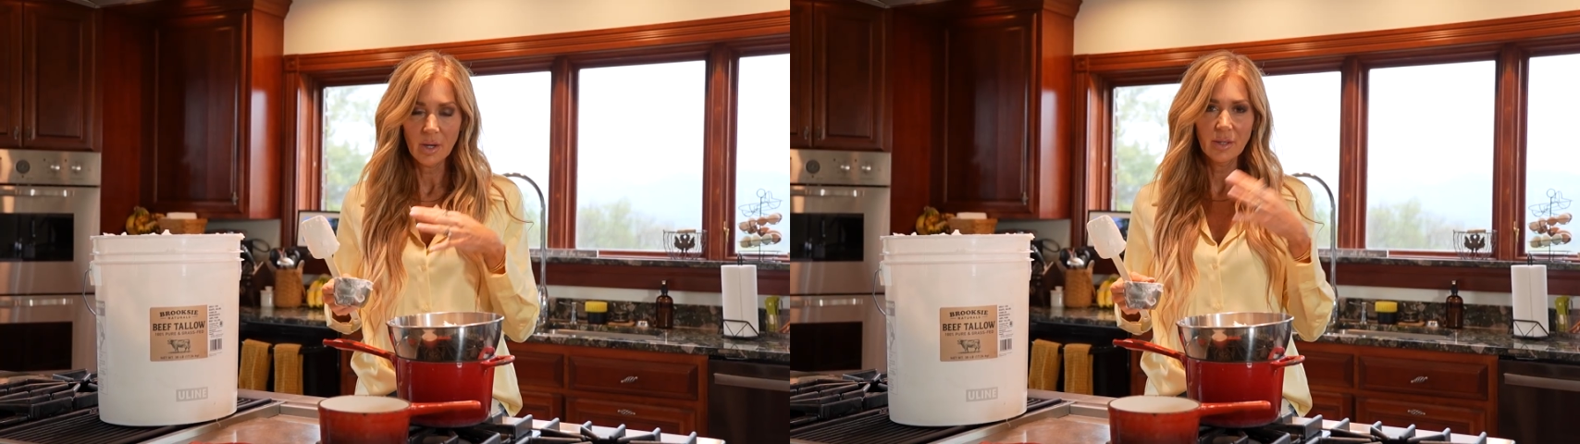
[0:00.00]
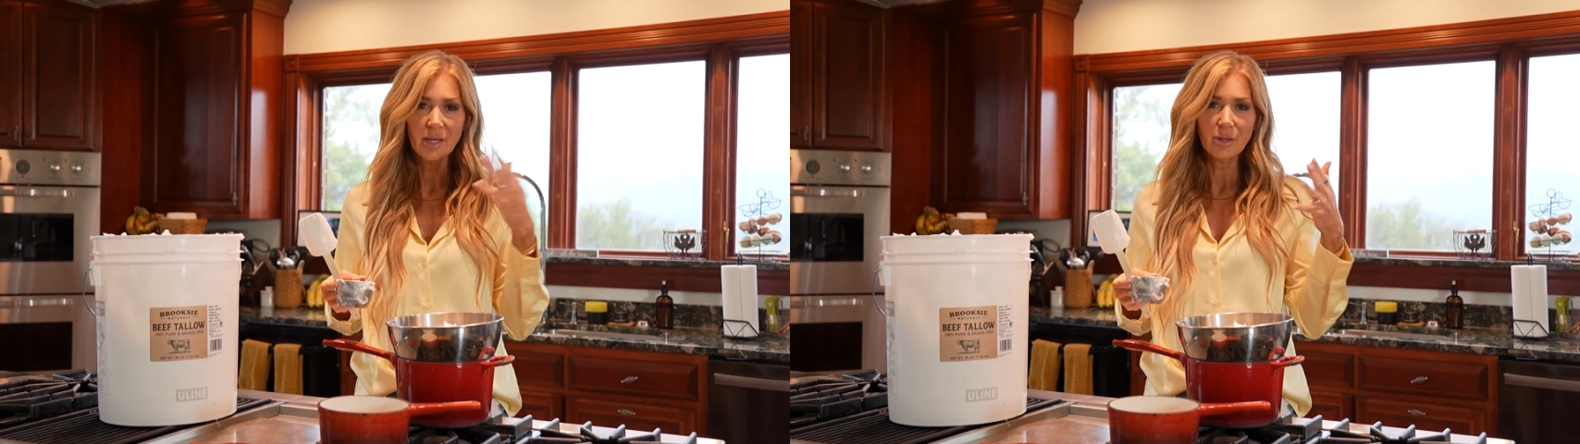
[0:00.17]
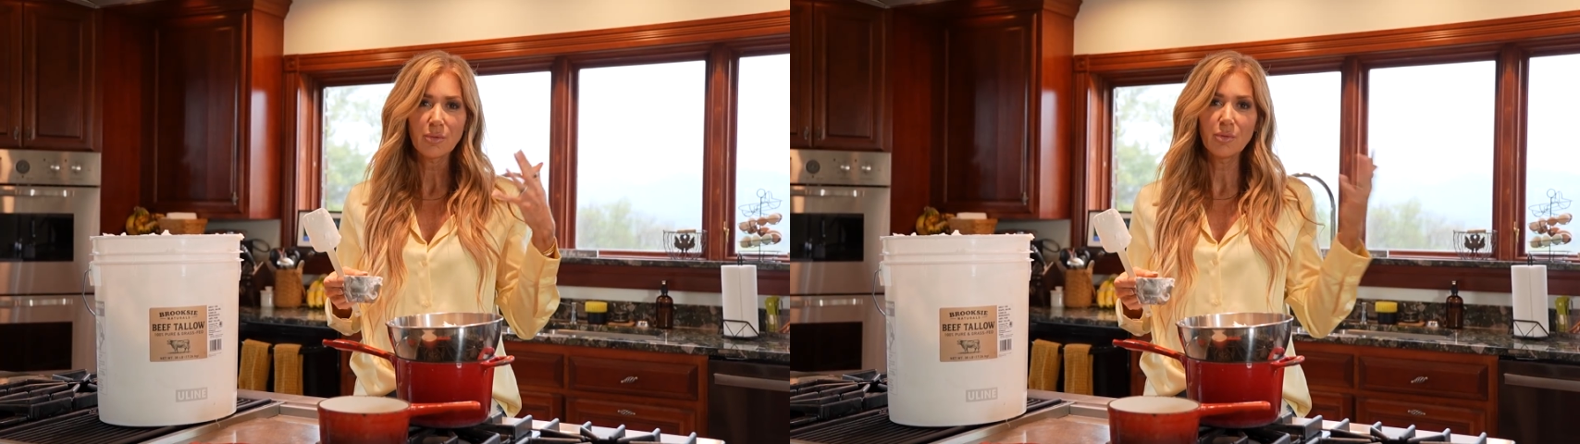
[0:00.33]

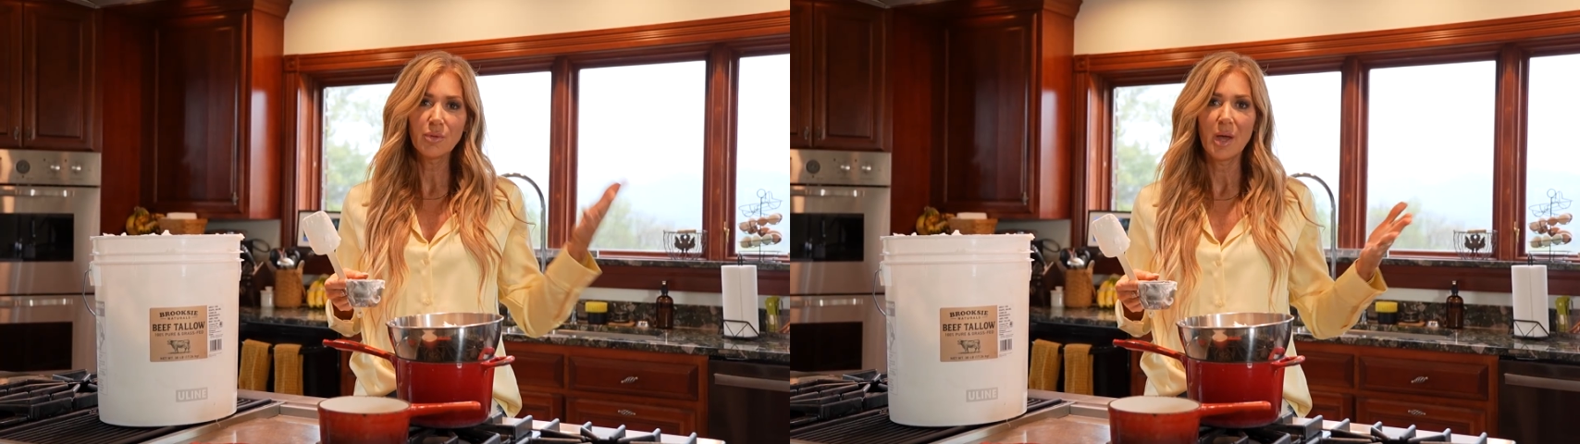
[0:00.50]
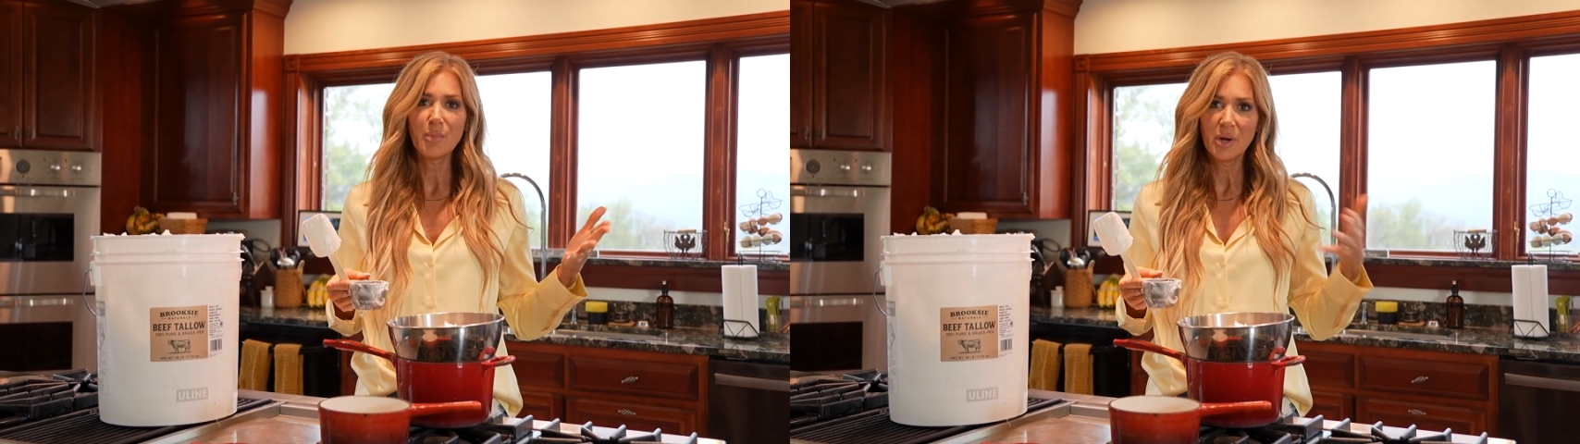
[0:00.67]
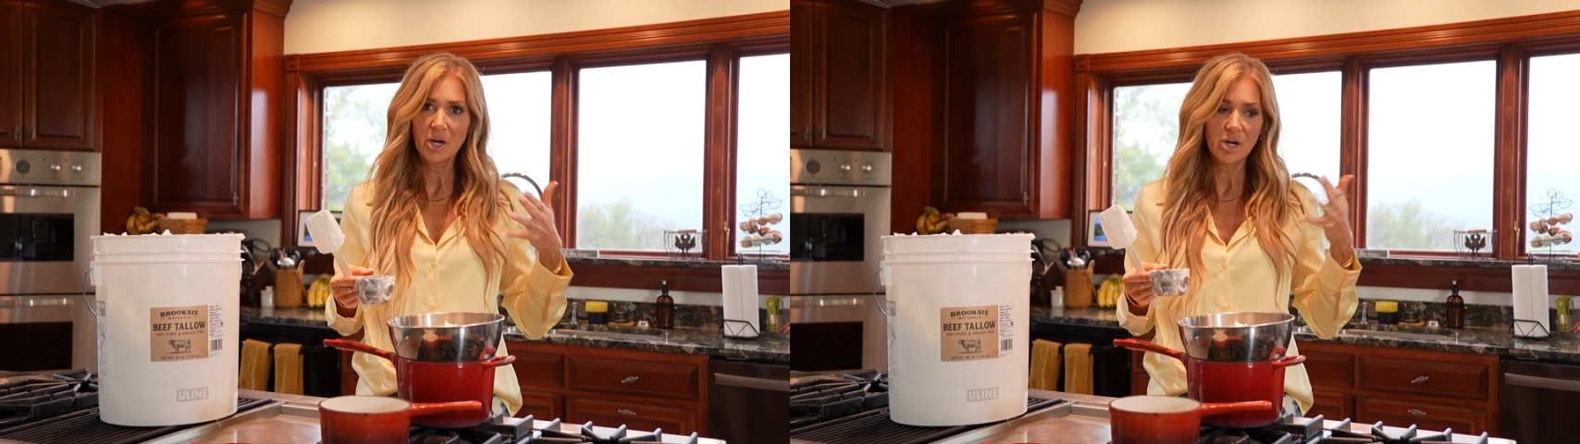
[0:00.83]
get through that
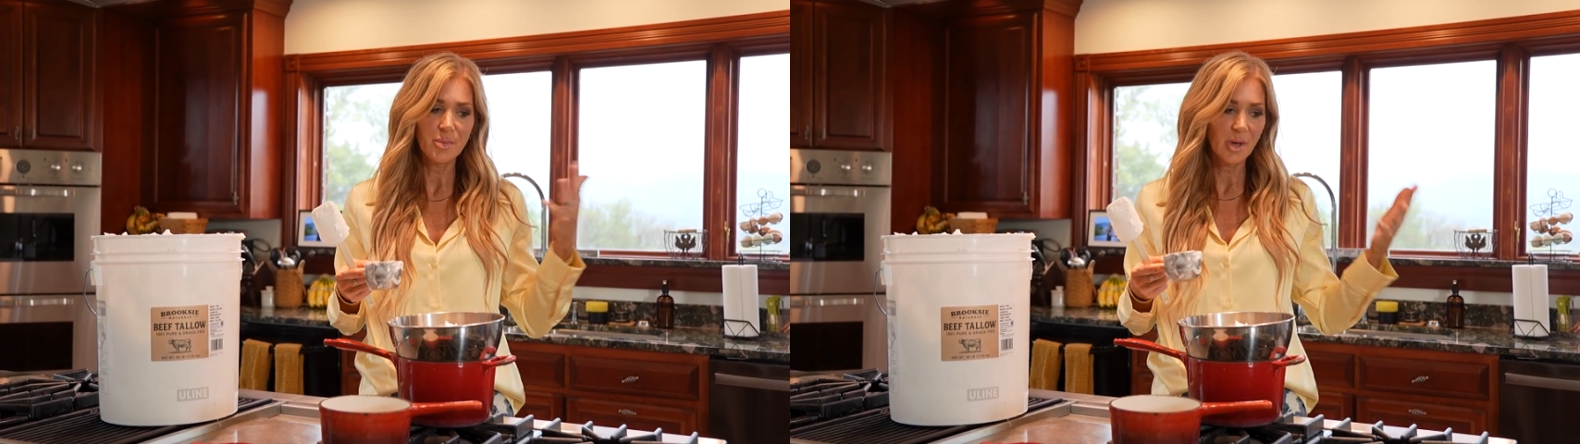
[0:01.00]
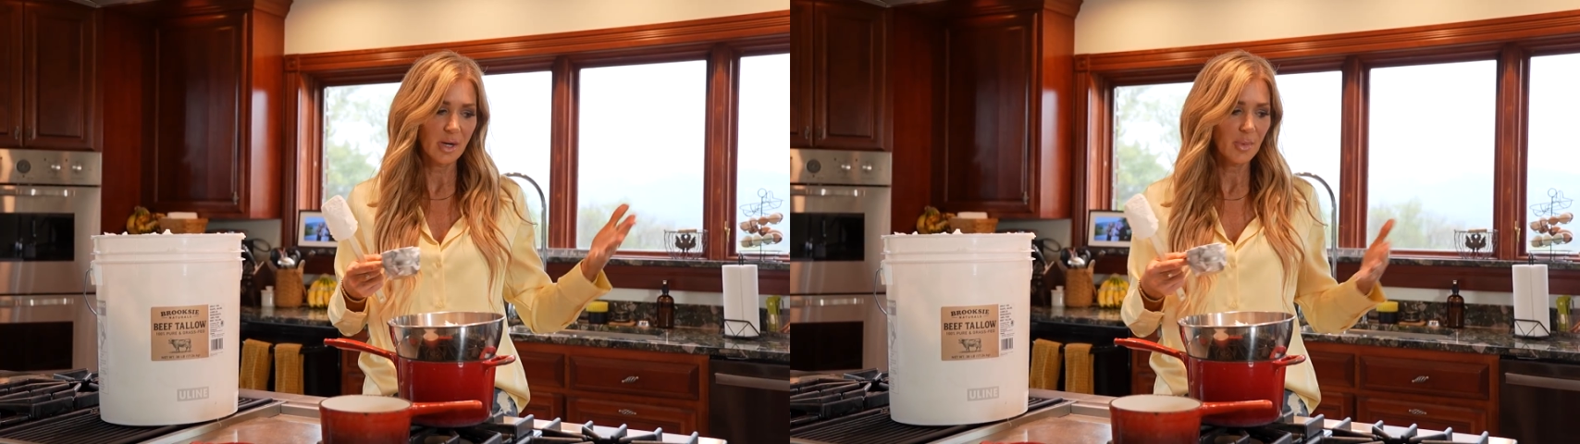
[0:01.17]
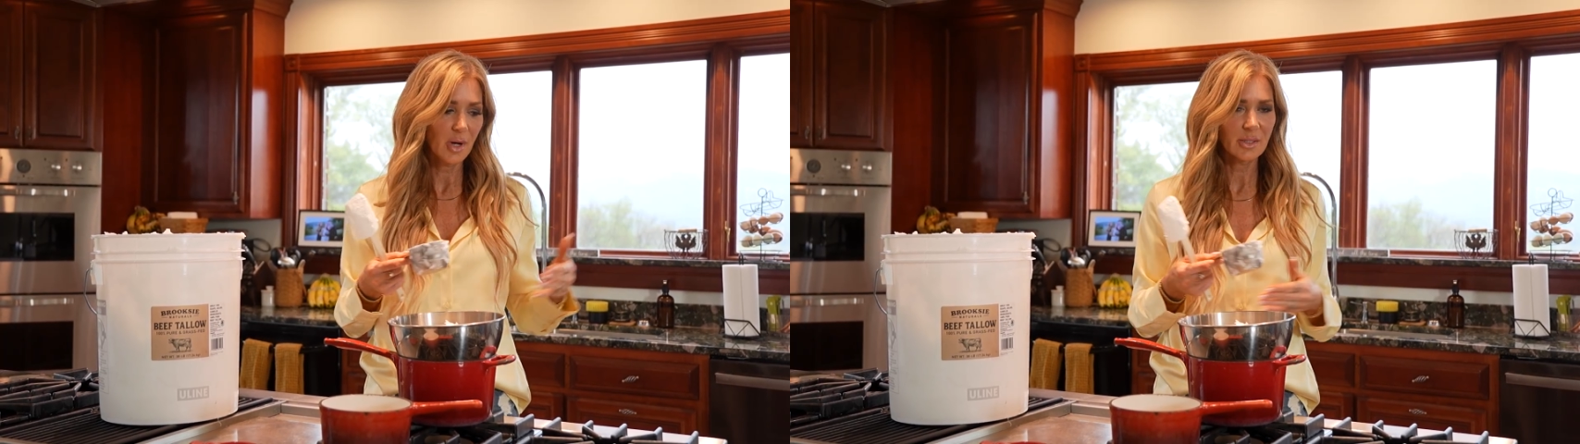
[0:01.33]

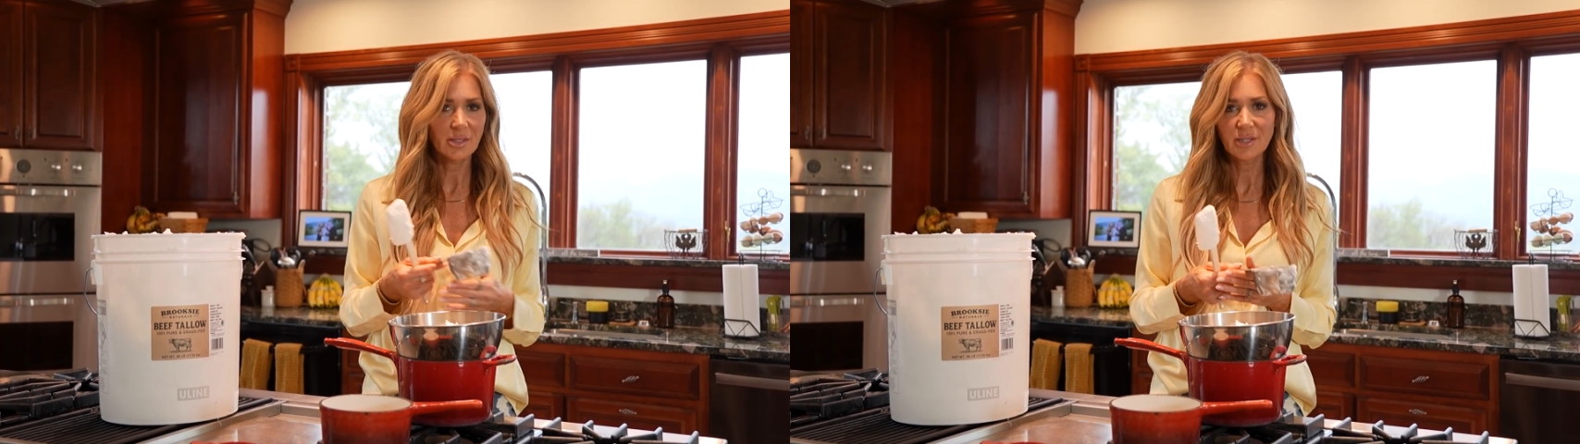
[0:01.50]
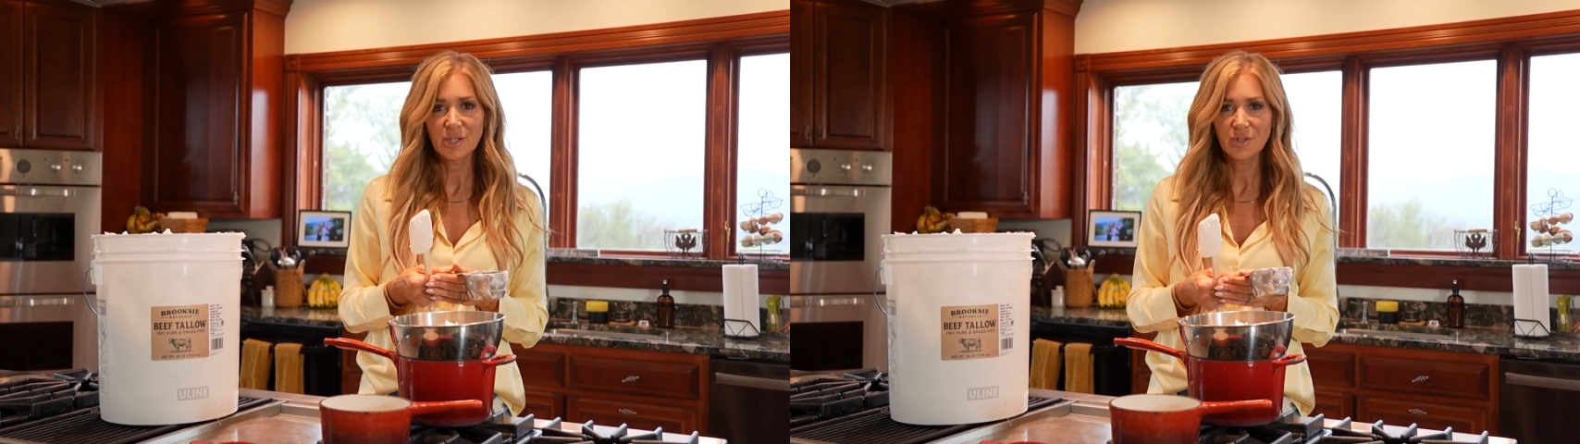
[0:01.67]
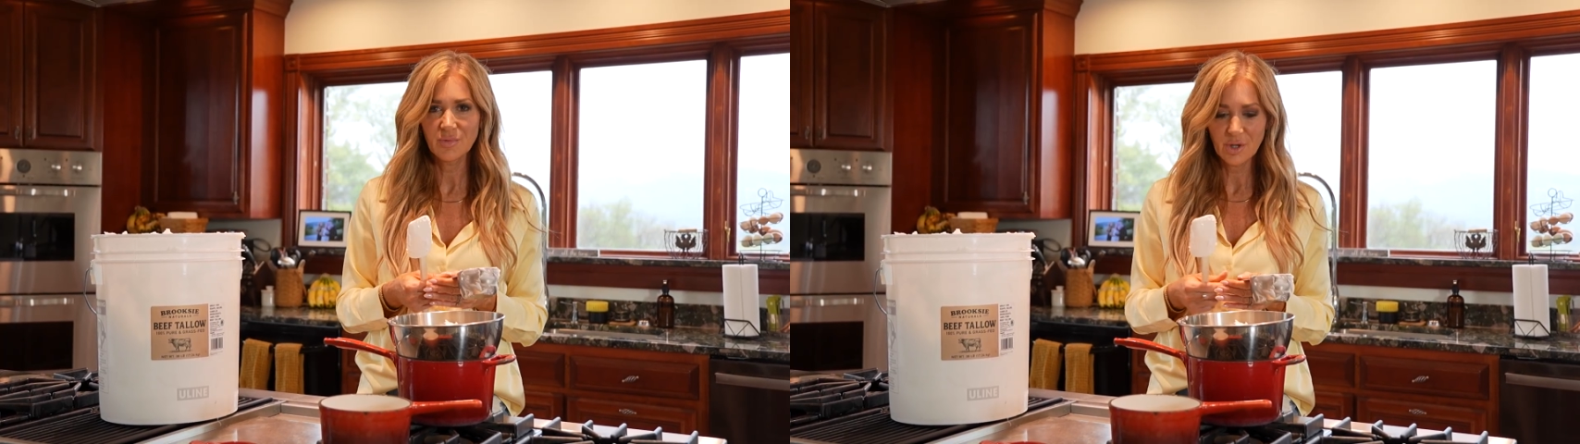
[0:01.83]
perimenopause
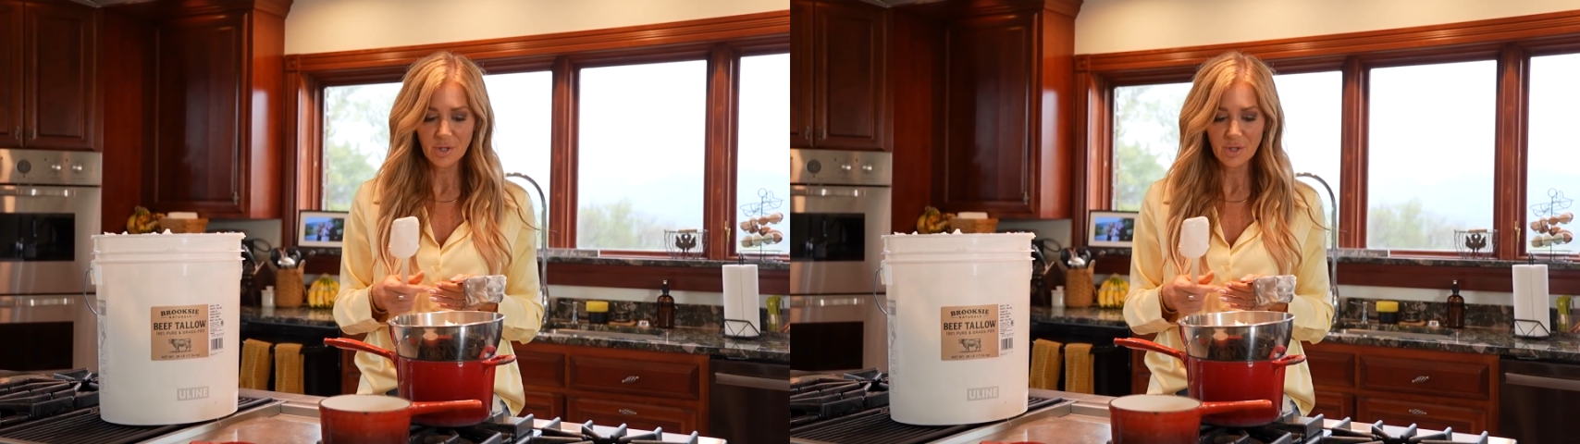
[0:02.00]
stage of their